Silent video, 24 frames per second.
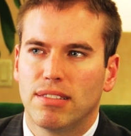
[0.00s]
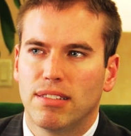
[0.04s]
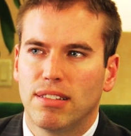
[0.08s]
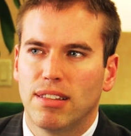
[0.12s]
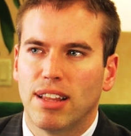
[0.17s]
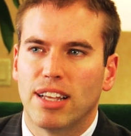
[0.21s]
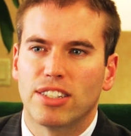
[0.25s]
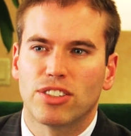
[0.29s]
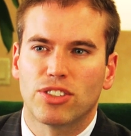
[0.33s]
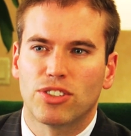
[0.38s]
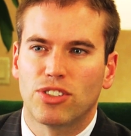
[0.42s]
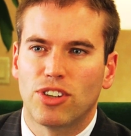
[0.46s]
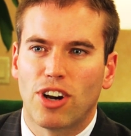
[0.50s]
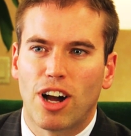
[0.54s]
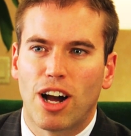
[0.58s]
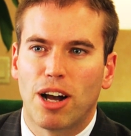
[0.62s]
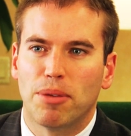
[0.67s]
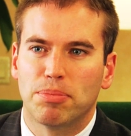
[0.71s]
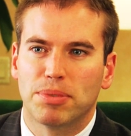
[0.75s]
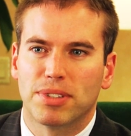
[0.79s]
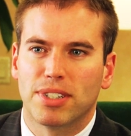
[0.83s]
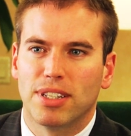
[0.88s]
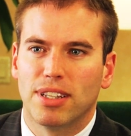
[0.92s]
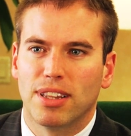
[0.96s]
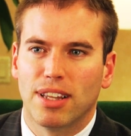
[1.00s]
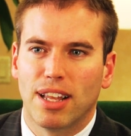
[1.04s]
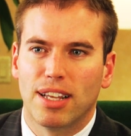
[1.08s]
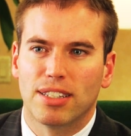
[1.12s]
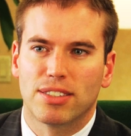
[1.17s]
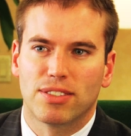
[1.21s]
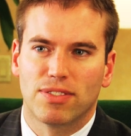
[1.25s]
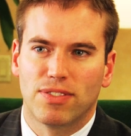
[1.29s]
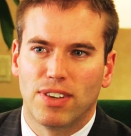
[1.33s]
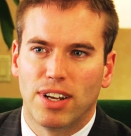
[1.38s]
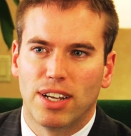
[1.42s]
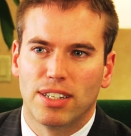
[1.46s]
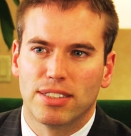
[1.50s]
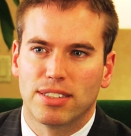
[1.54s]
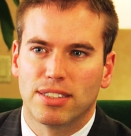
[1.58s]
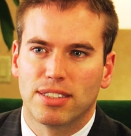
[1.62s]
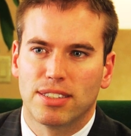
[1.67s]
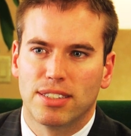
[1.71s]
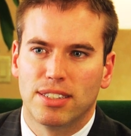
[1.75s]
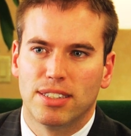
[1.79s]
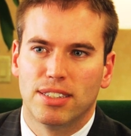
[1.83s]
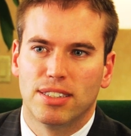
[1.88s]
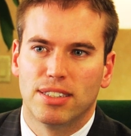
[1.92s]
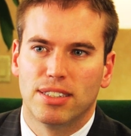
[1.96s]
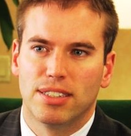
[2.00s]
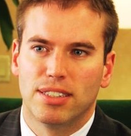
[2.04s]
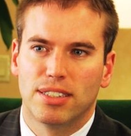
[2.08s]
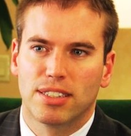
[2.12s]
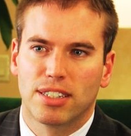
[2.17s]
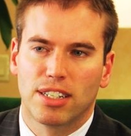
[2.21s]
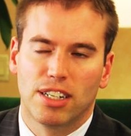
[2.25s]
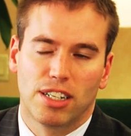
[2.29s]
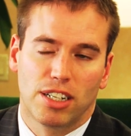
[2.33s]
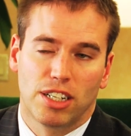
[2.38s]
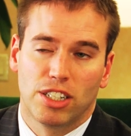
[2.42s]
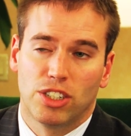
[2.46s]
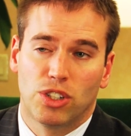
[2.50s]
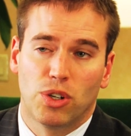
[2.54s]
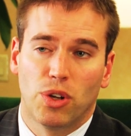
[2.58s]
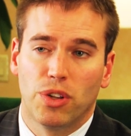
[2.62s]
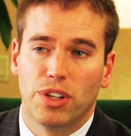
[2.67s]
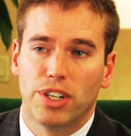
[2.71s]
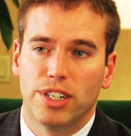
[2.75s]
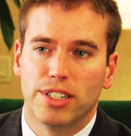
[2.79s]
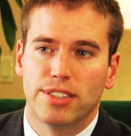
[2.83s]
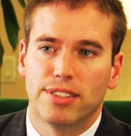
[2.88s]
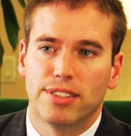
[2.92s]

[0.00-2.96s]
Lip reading: less drops and less fuss to control their